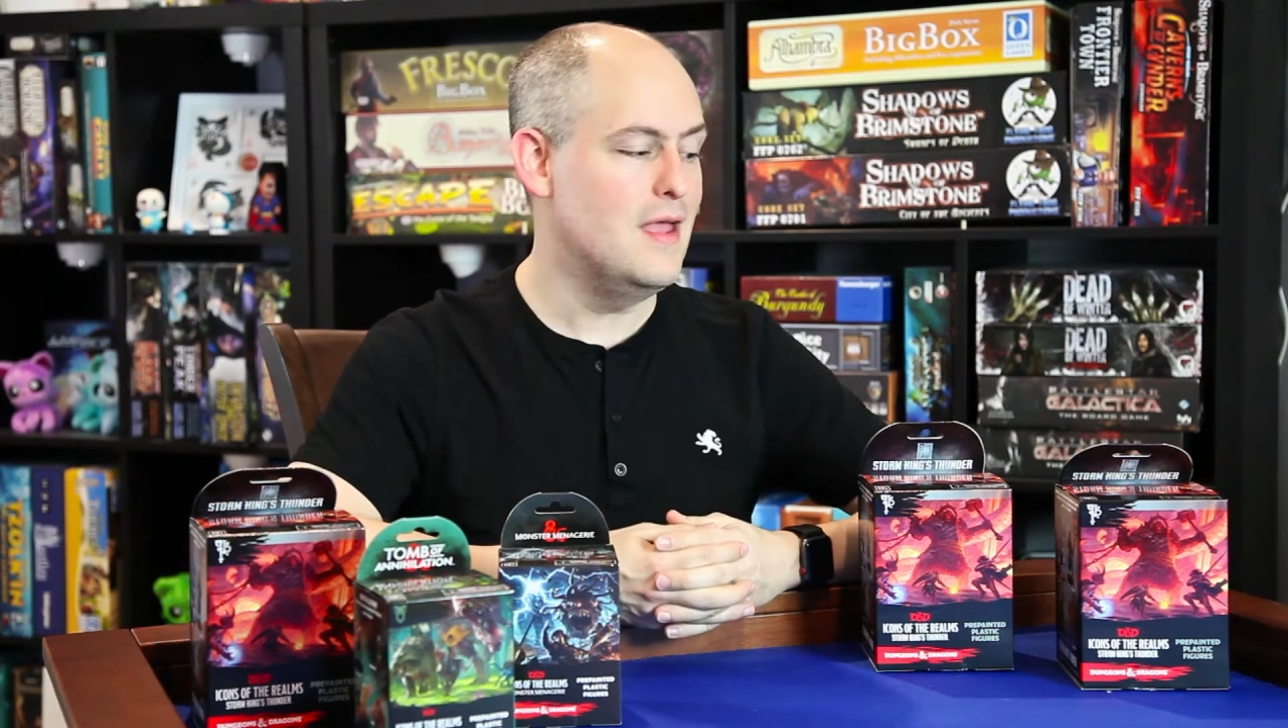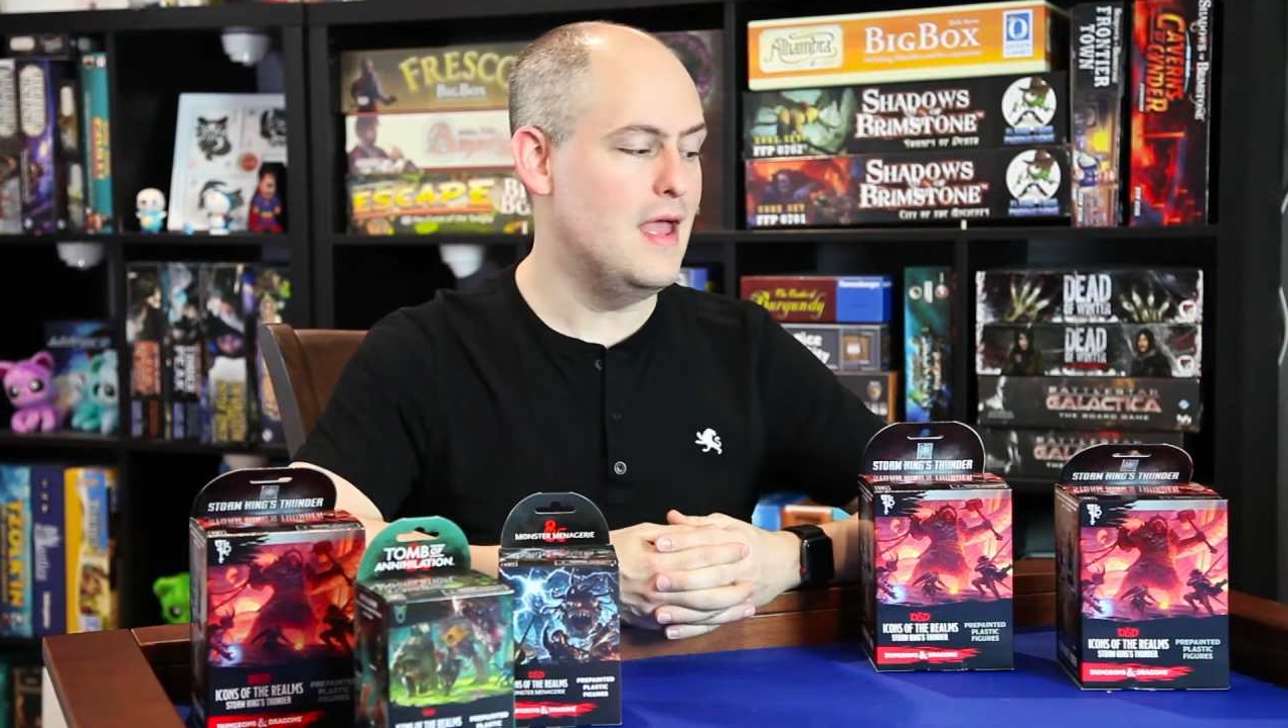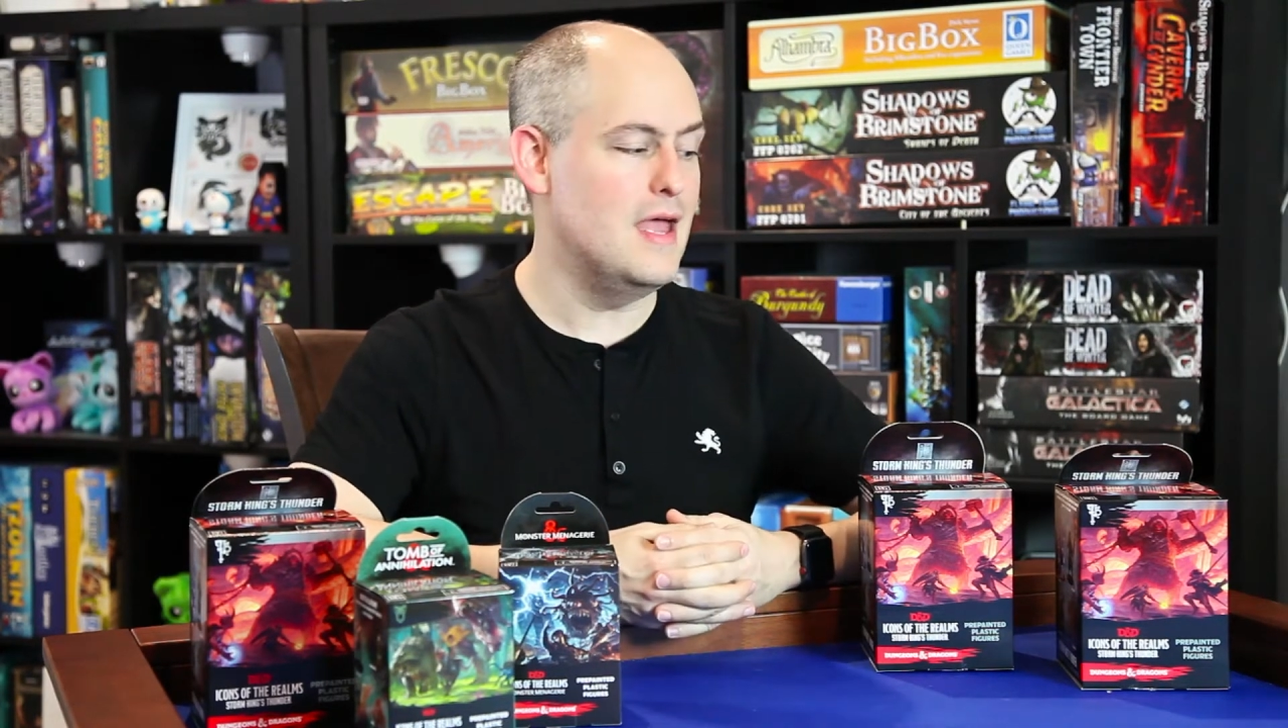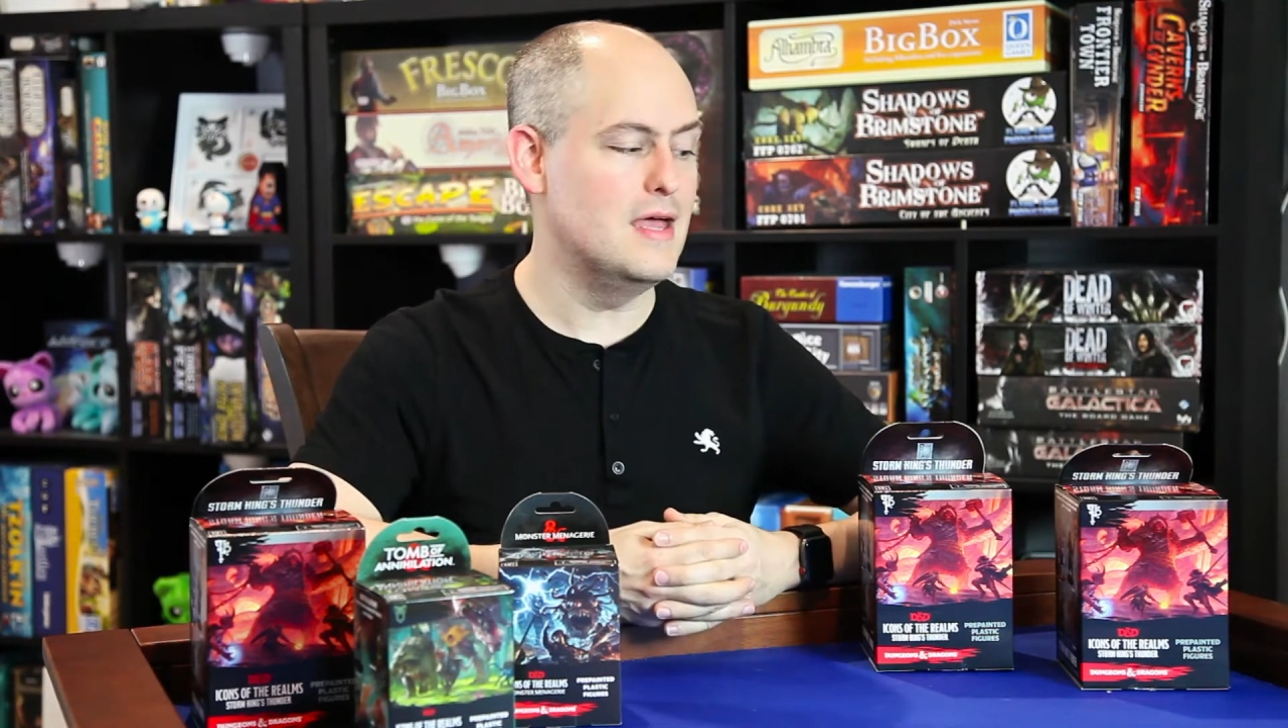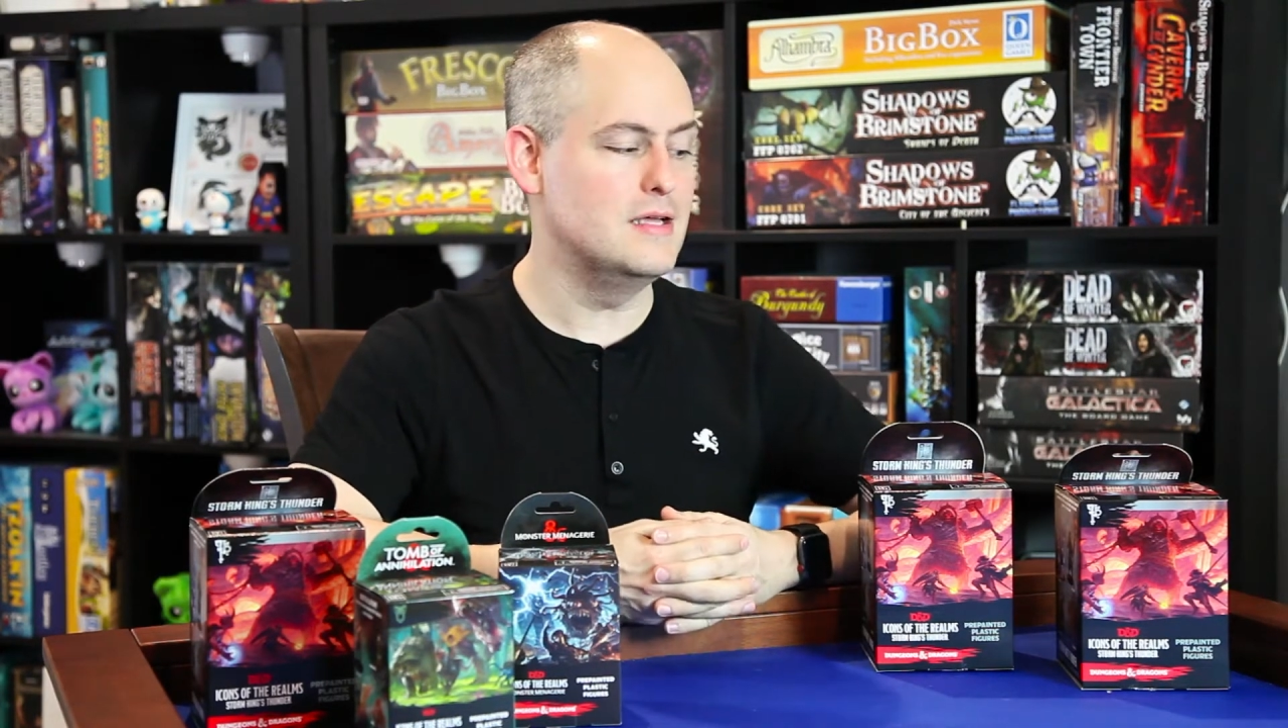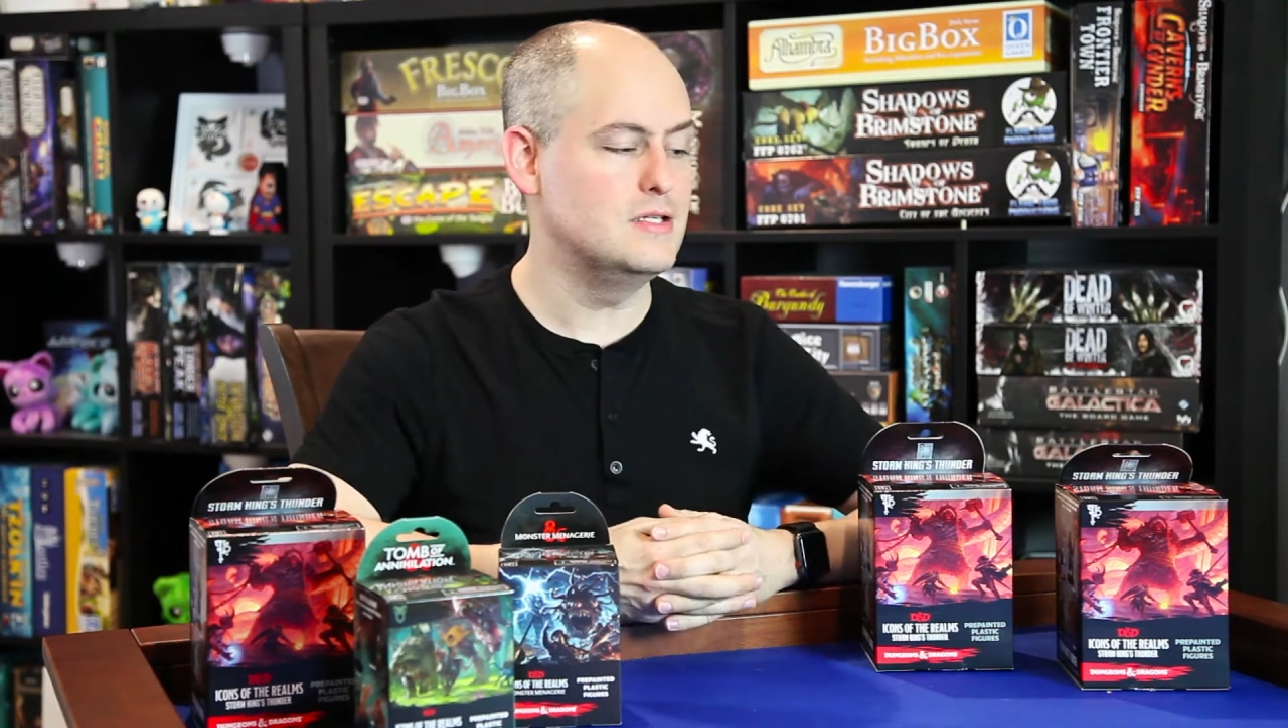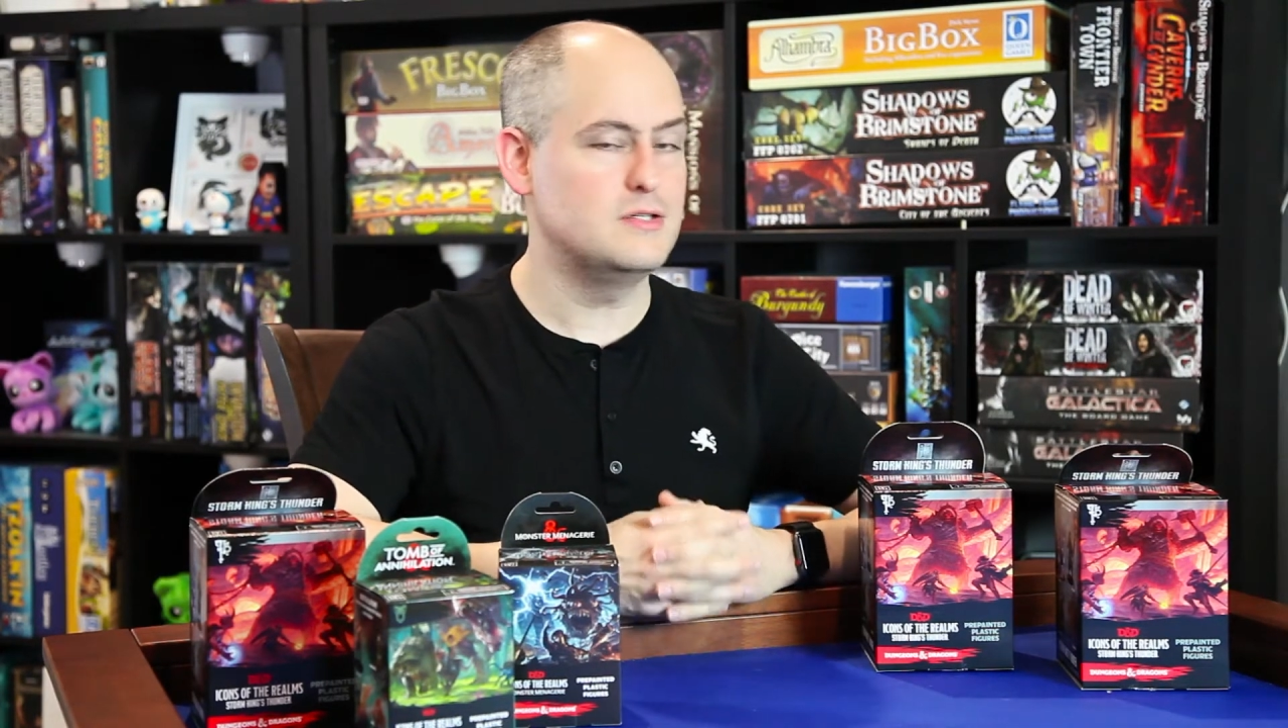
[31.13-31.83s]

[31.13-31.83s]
And